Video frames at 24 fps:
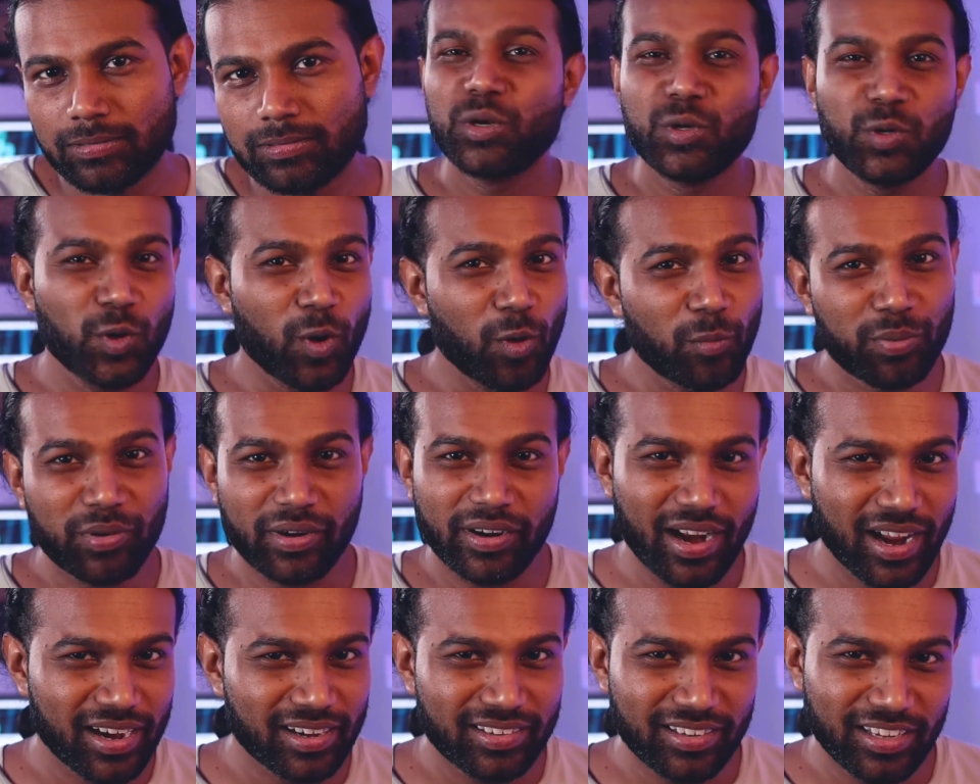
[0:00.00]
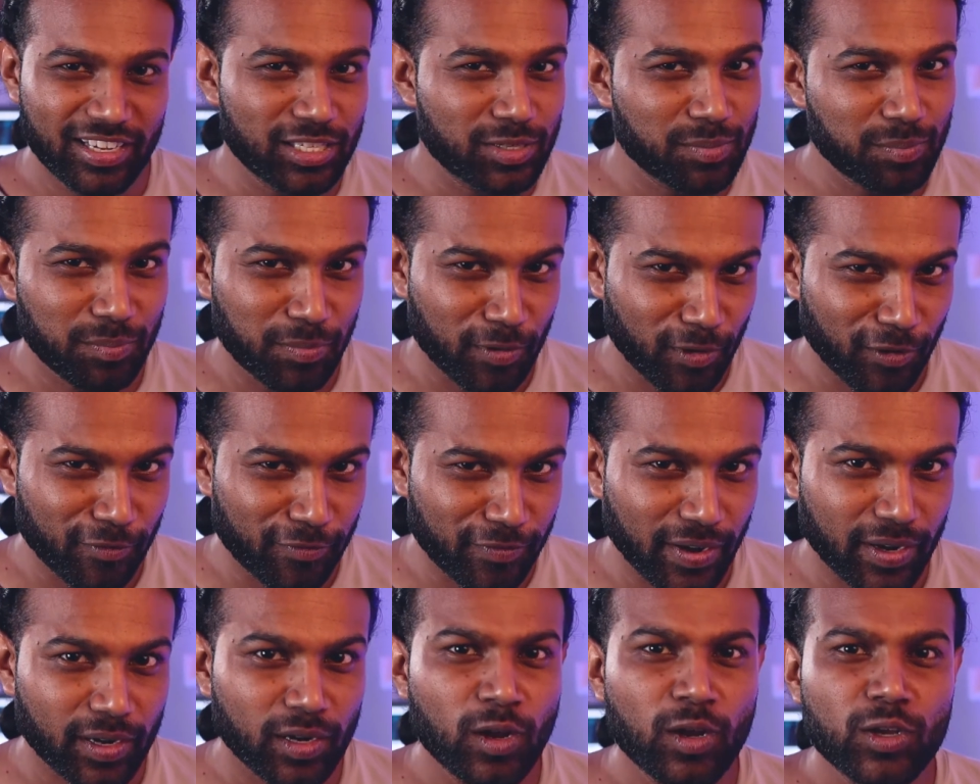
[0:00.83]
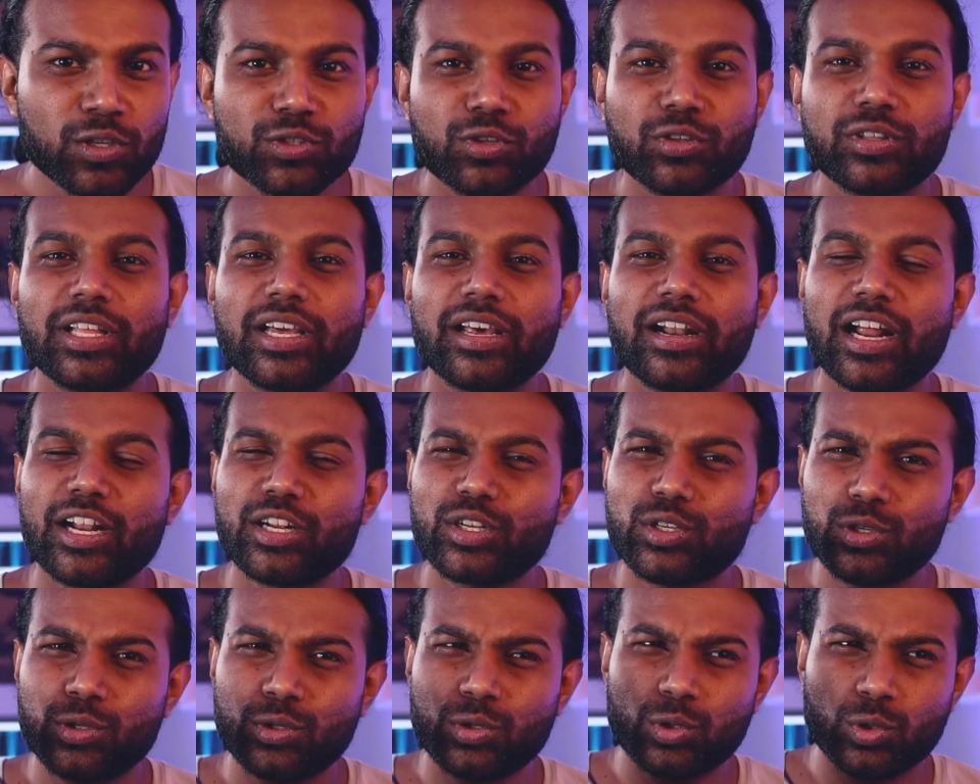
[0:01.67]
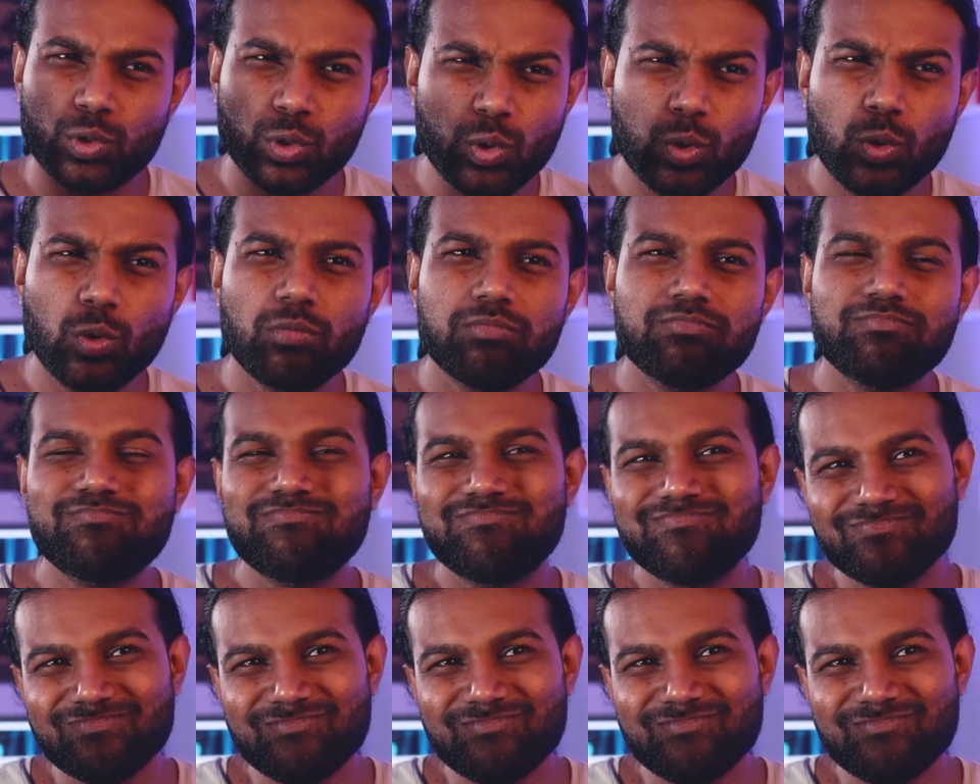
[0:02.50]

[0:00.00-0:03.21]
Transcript: No product is perfect. So there are two